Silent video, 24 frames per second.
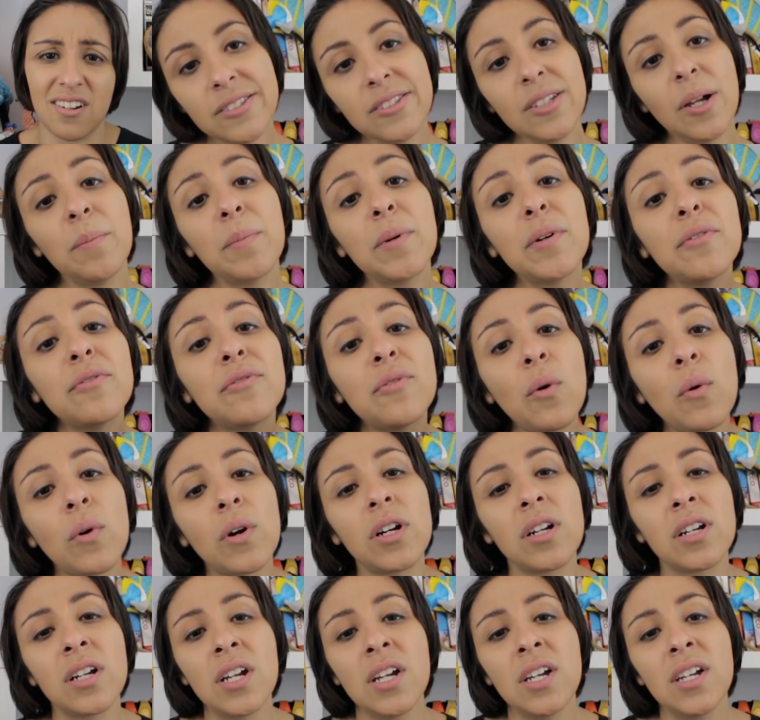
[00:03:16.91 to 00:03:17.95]
Number
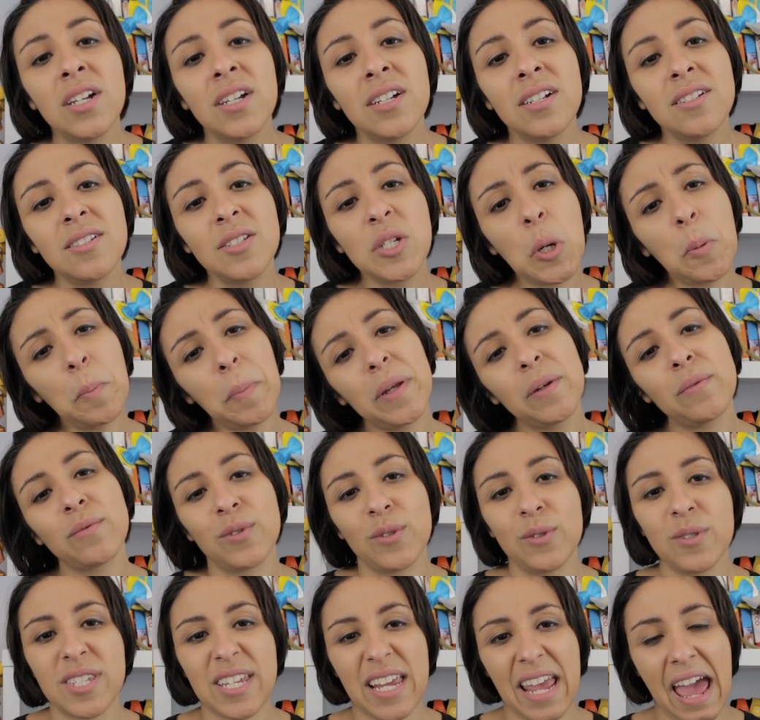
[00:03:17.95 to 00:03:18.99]
four, don't be
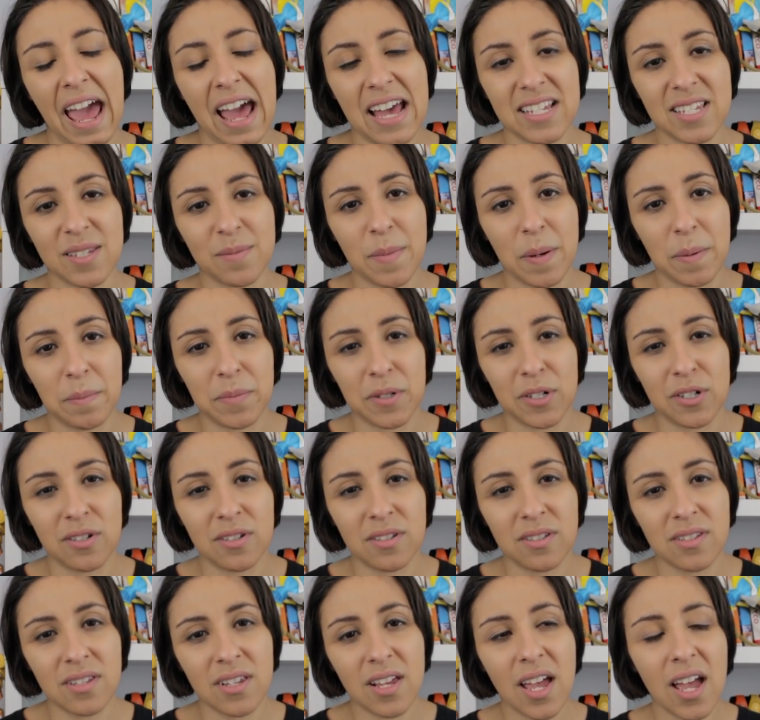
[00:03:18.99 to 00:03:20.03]
rude to cast
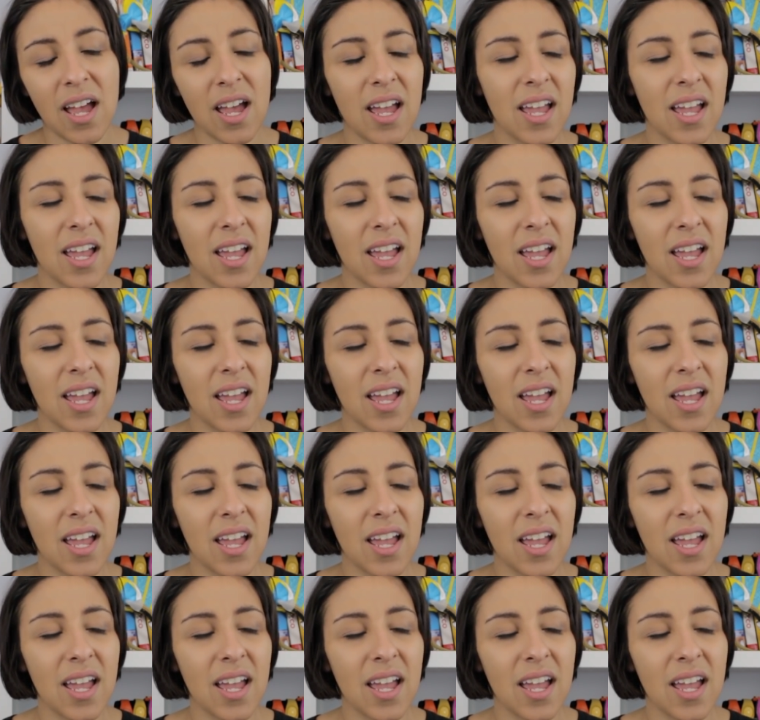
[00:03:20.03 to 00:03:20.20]
members.